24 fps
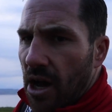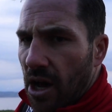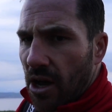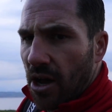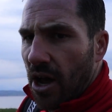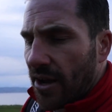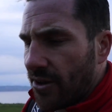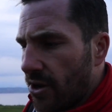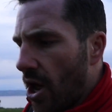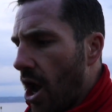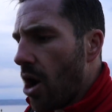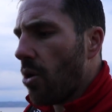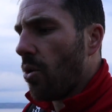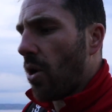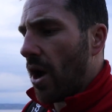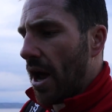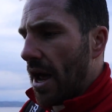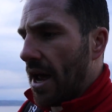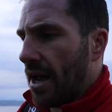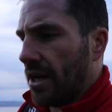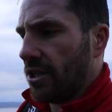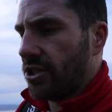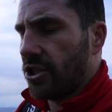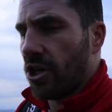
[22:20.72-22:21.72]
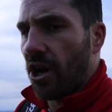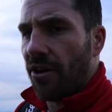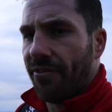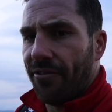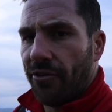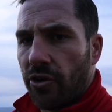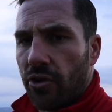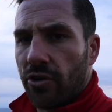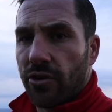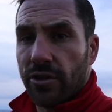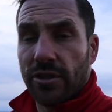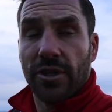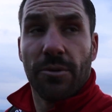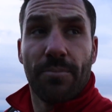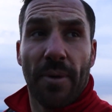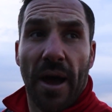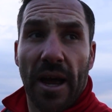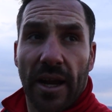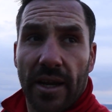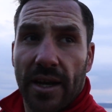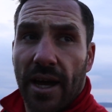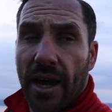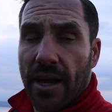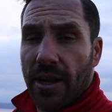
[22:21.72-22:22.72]
I know I shot 4 under
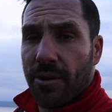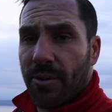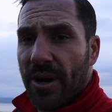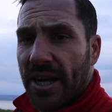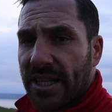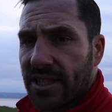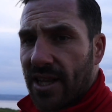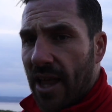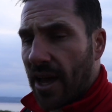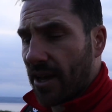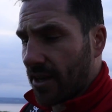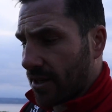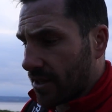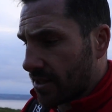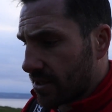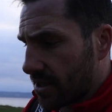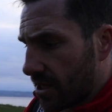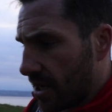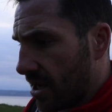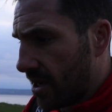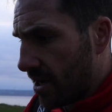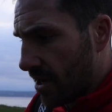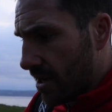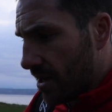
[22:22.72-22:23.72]
back 9 at West Lancs,